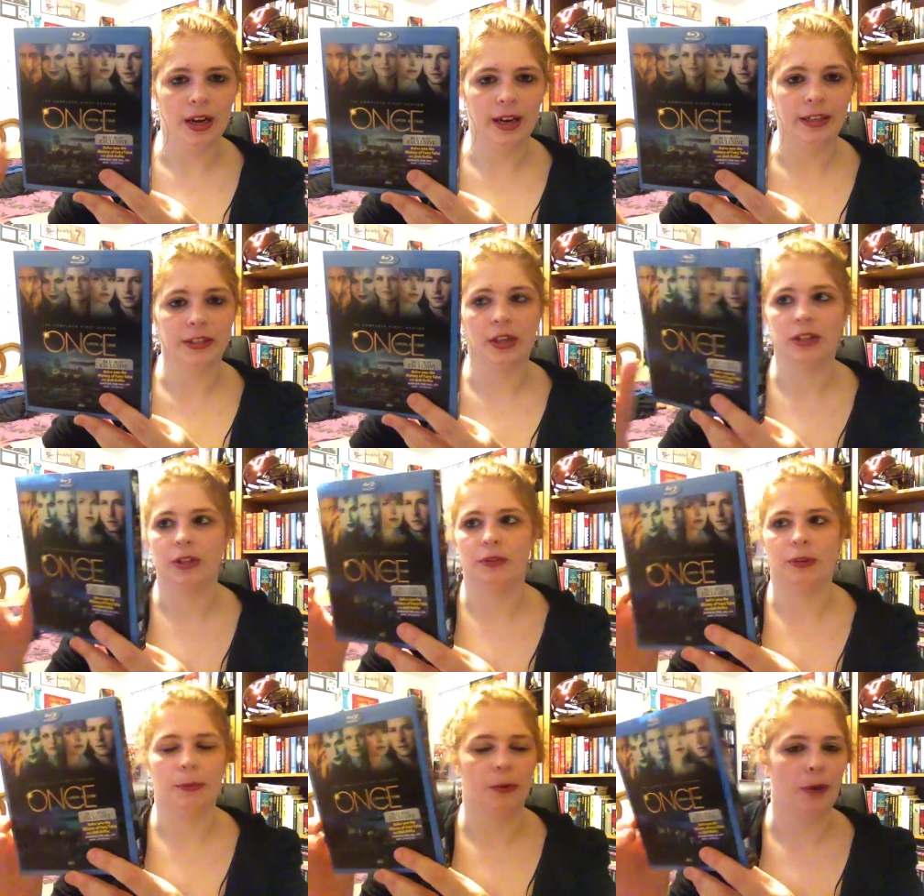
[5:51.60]
and it's also
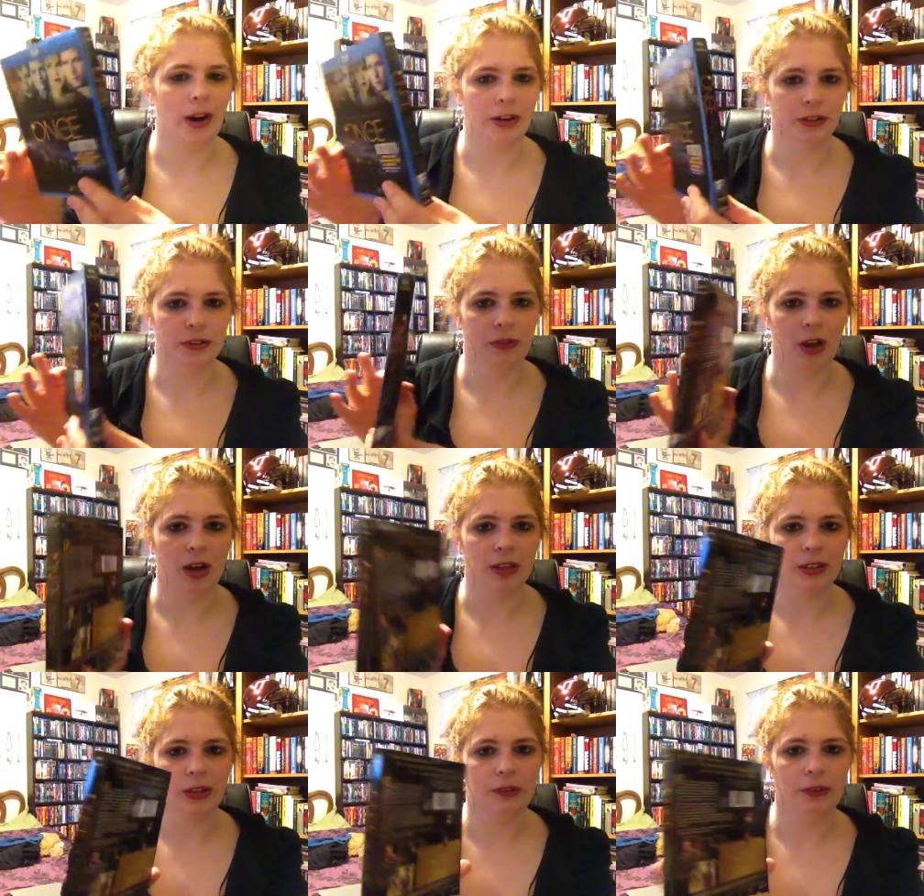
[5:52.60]
from the writers of
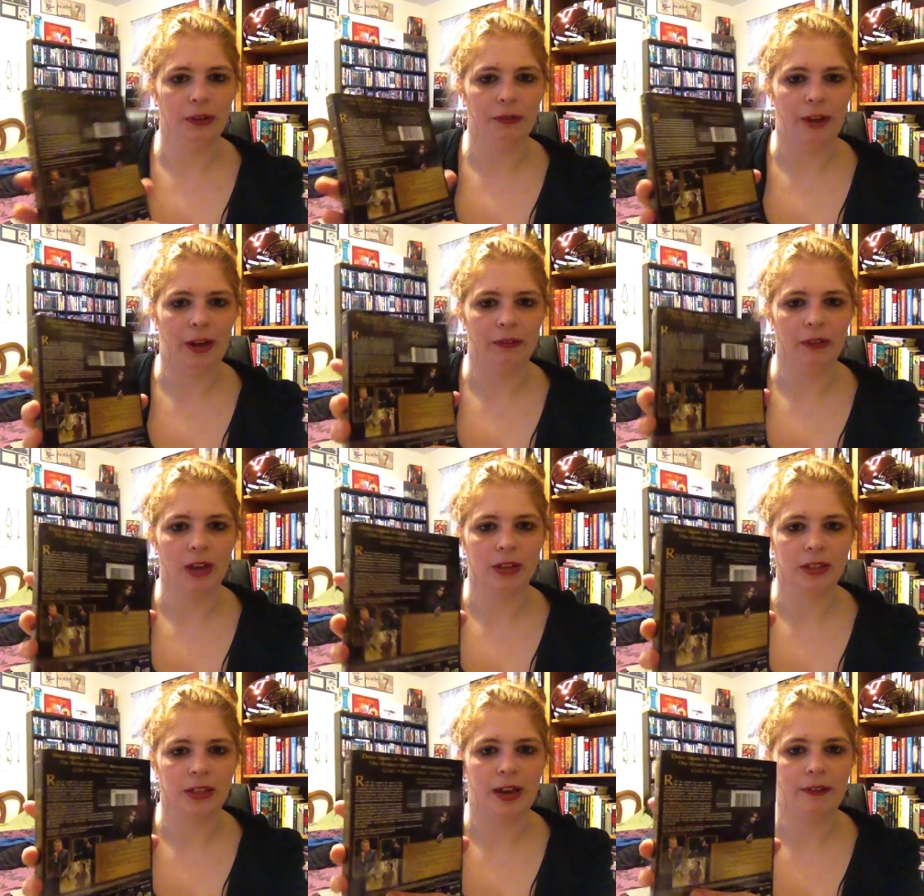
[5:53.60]
Lost, so if you're a fan of
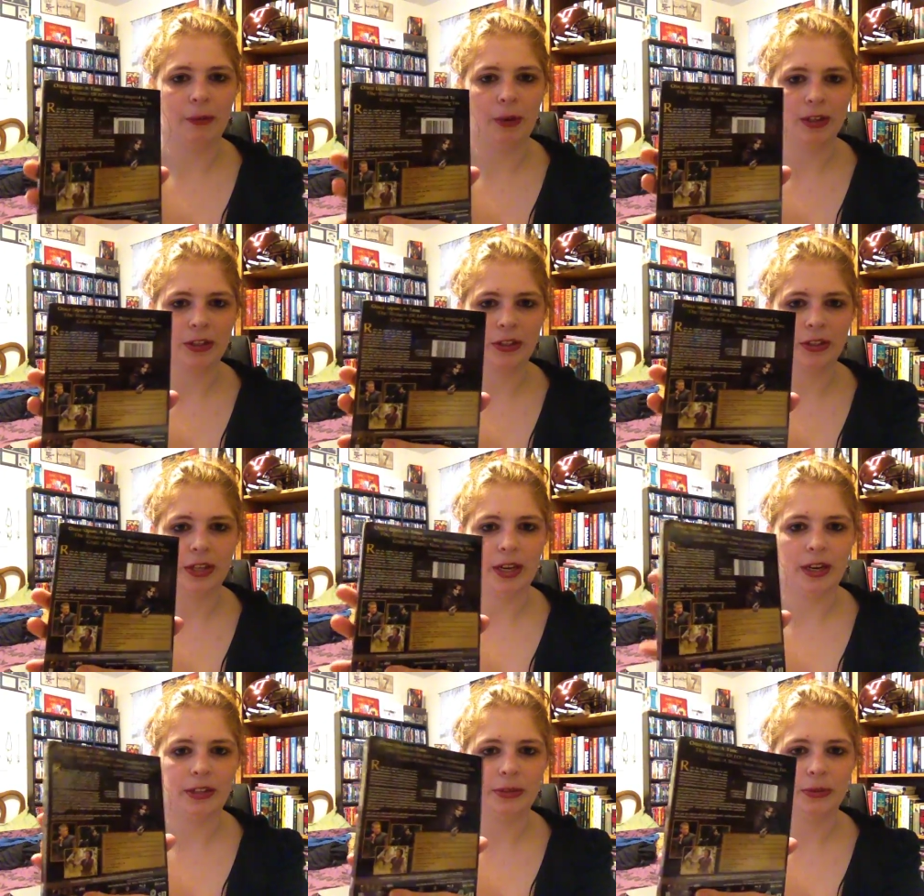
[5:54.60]
Lost and haven't watched this
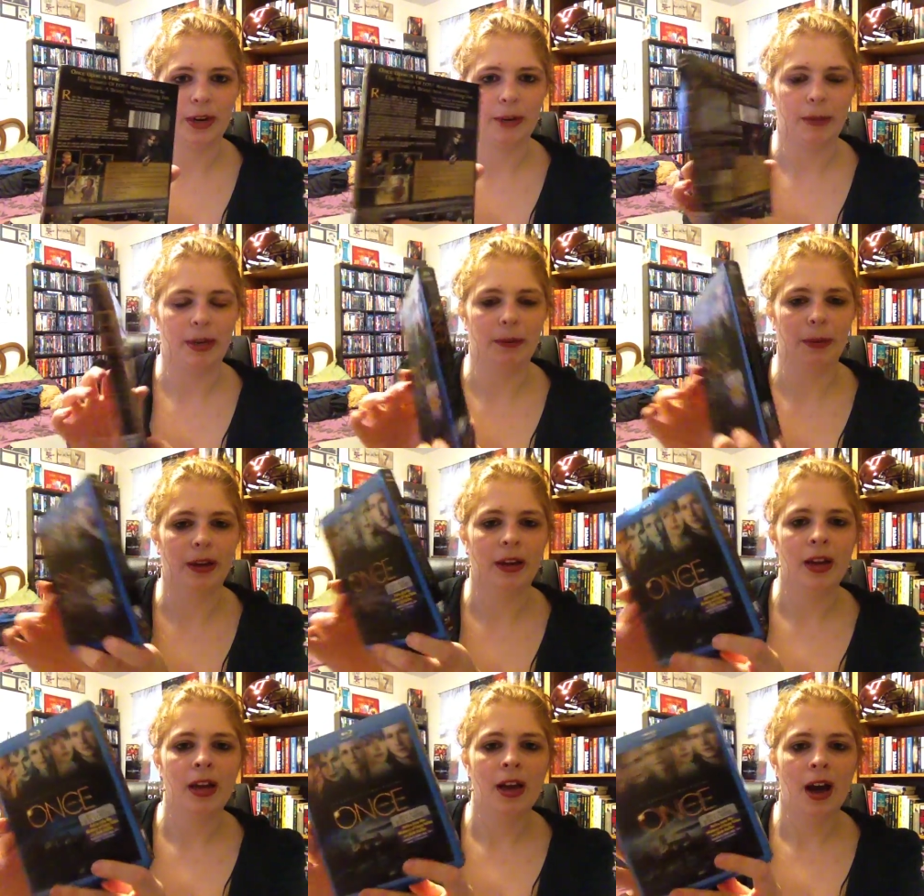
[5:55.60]
yet, I do recommend it. But
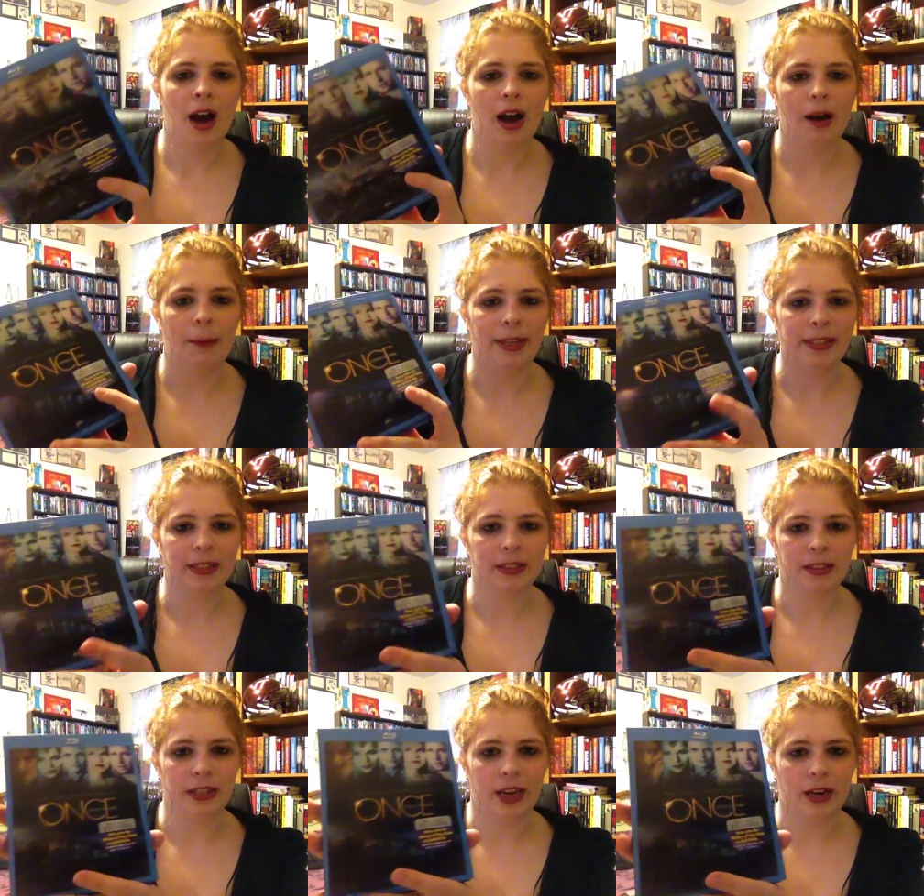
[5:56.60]
uh,
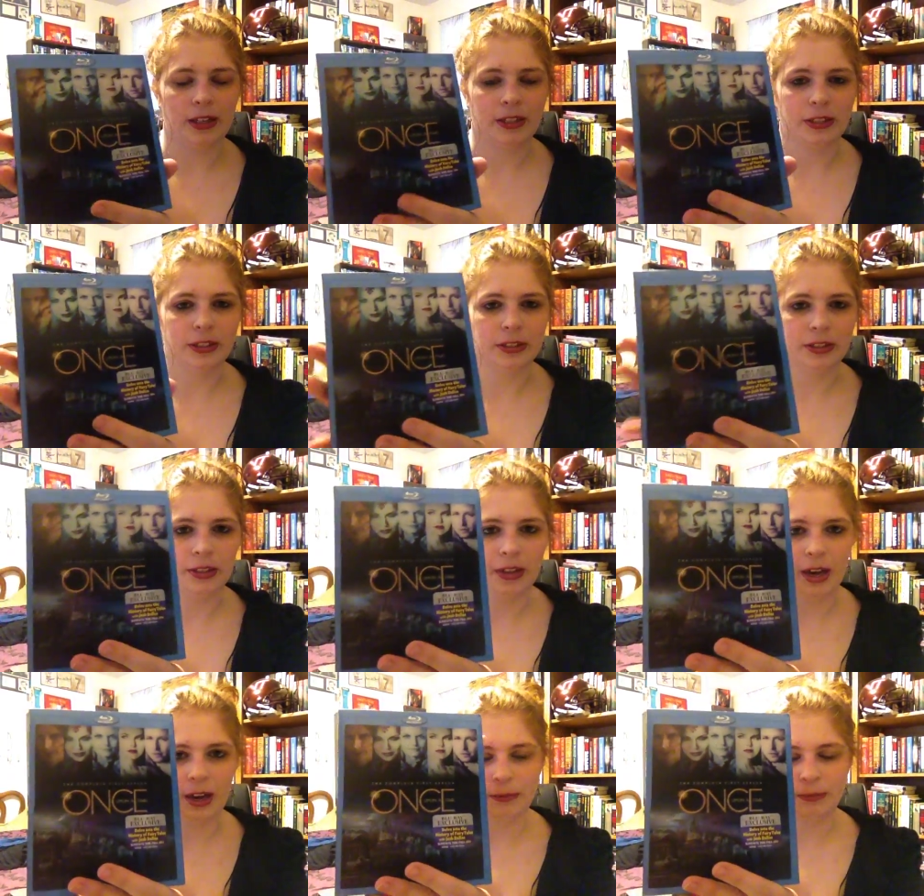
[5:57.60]
basically, characters
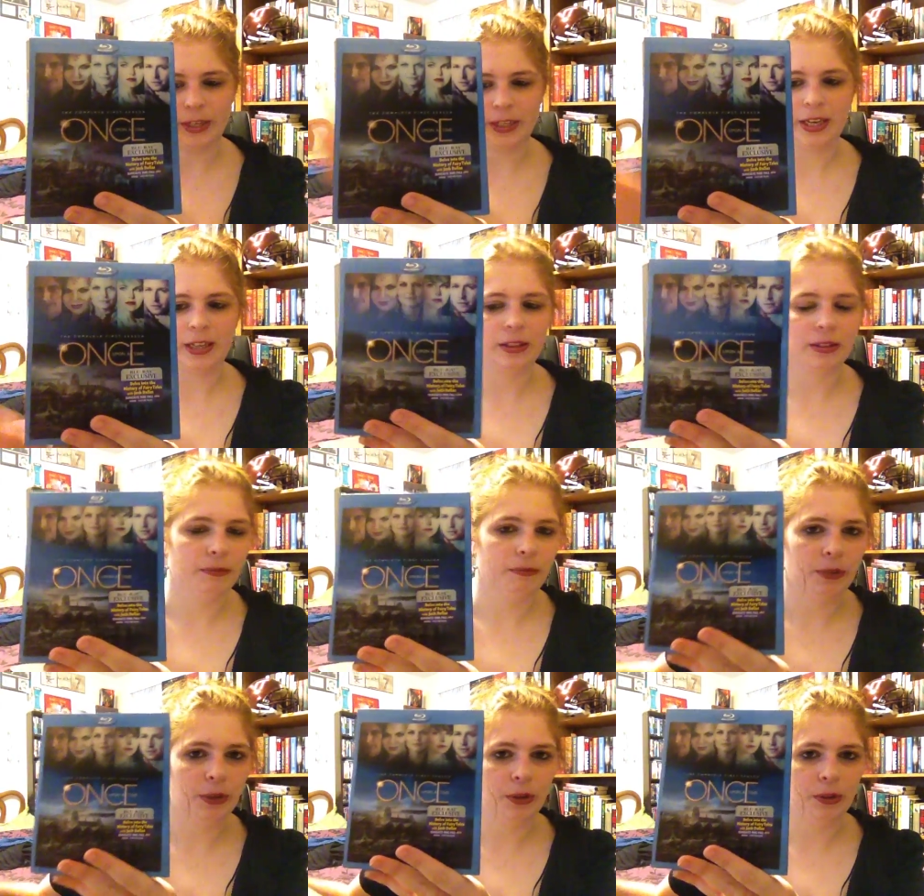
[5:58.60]
um, they take the
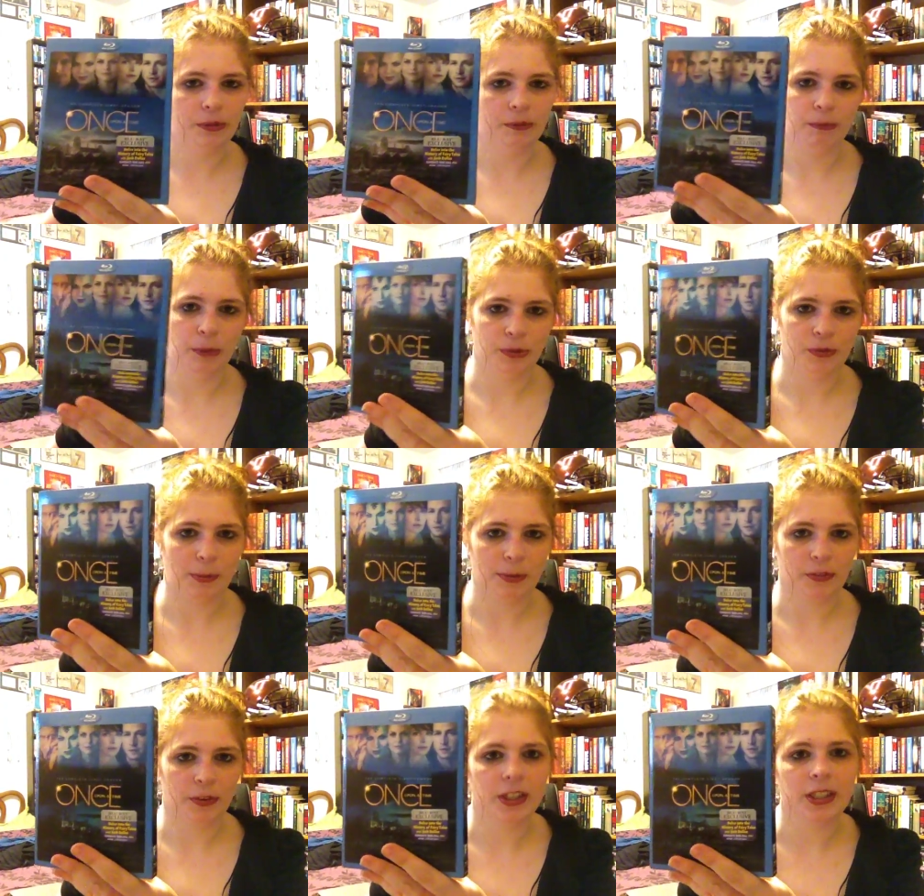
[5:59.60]
you know the most
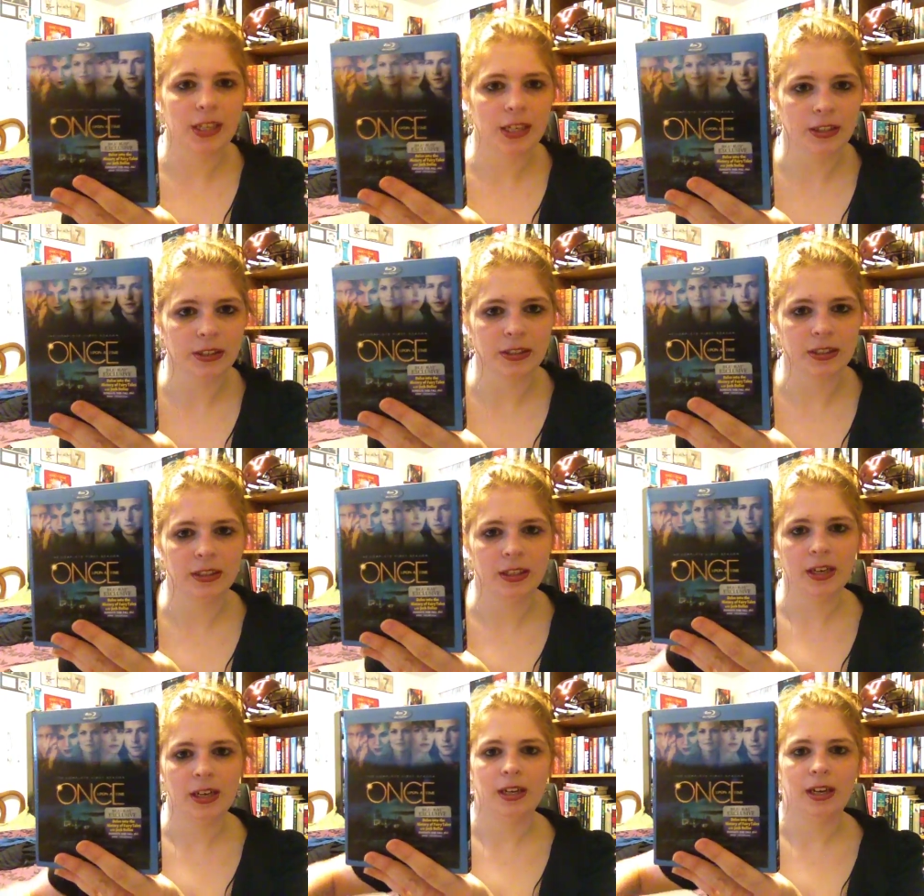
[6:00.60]
famous fairy tales and
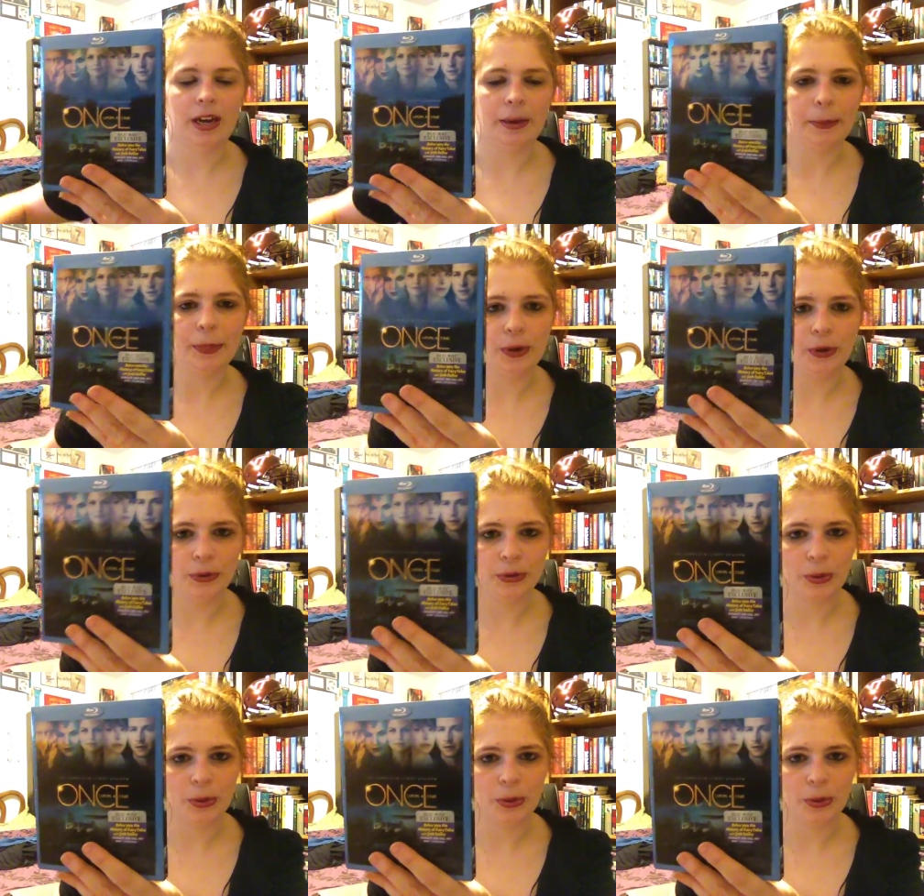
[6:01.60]
kind of put their own